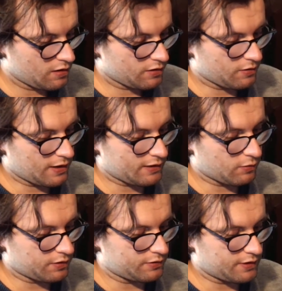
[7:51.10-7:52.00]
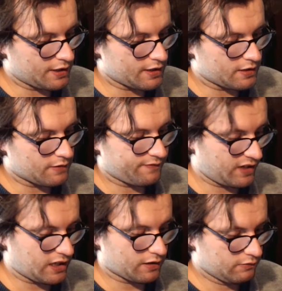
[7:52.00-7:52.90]
to anyone that is
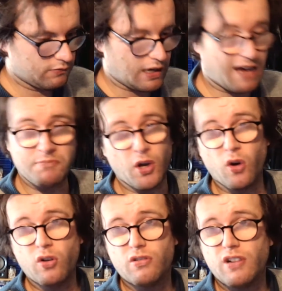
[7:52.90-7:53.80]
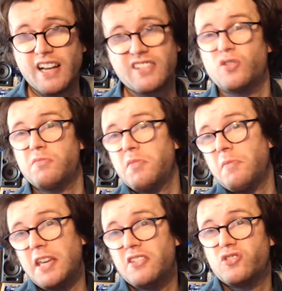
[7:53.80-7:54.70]
vegan. I'm not. I enjoy my
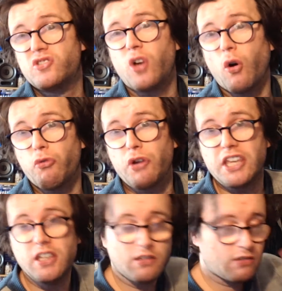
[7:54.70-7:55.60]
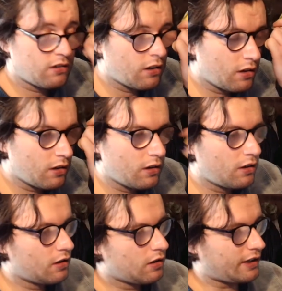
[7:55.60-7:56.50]
meat. Sorry. I
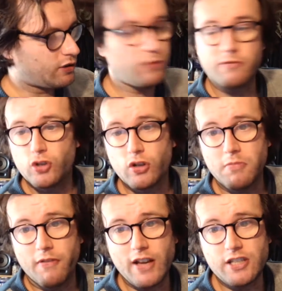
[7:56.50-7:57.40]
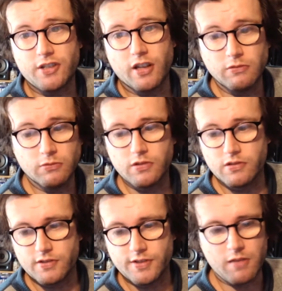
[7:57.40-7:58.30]
do enjoy my veg though. At
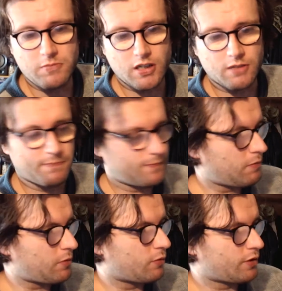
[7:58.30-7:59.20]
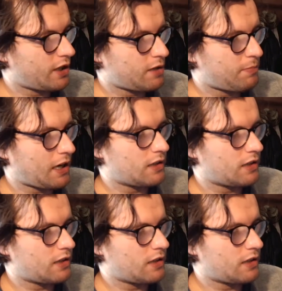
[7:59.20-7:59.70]
the same time, I'm not one of these picky